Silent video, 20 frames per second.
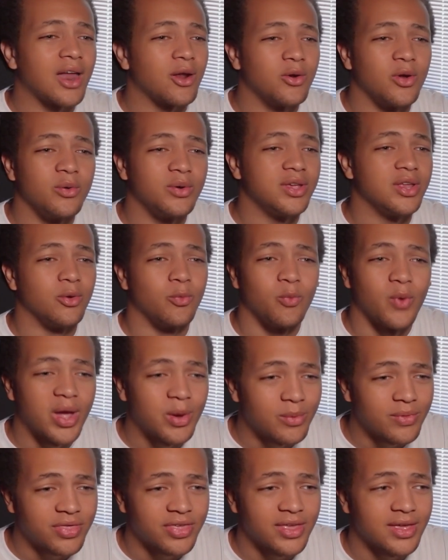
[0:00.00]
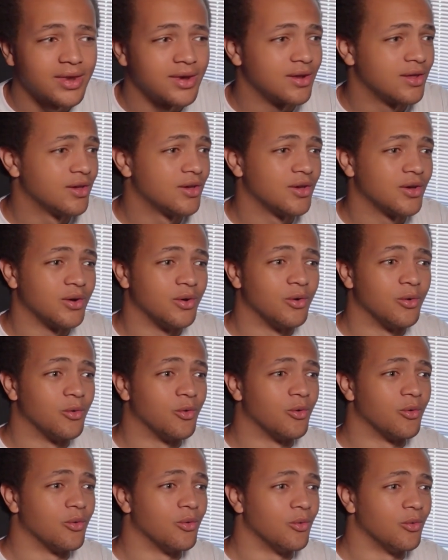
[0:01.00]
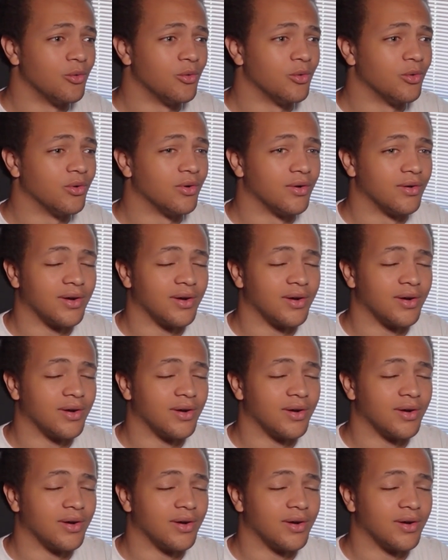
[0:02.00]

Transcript: get away with it, or